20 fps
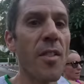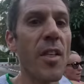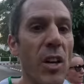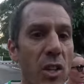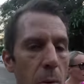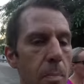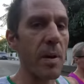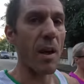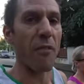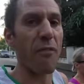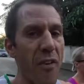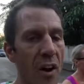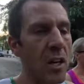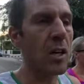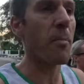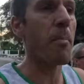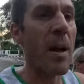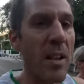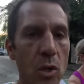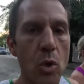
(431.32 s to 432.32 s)
They should be a
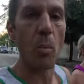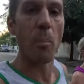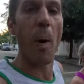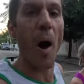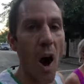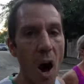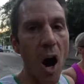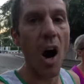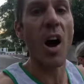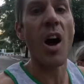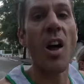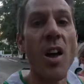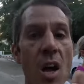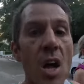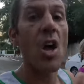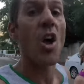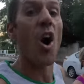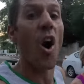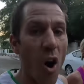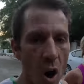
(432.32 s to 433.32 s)
fundamental part
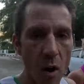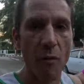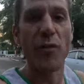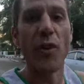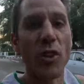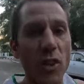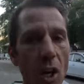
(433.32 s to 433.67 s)
of your